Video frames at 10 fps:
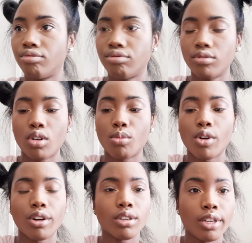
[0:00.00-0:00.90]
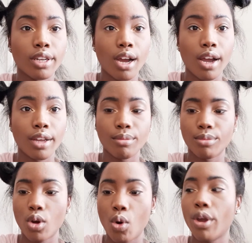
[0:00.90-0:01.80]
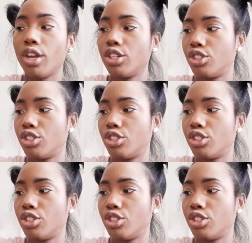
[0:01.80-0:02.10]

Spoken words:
no more. Like, I'm gonna